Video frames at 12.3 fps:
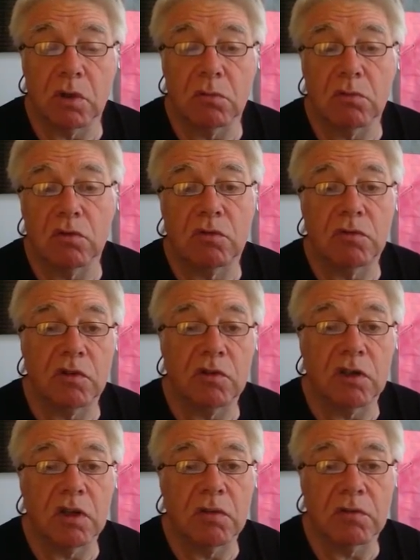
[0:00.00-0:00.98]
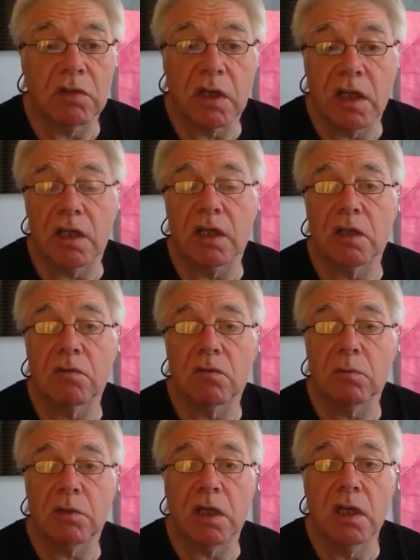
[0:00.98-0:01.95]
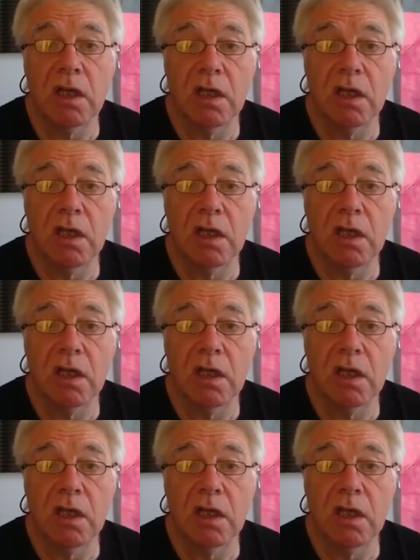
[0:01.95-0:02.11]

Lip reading: was fit enough and keen enough to be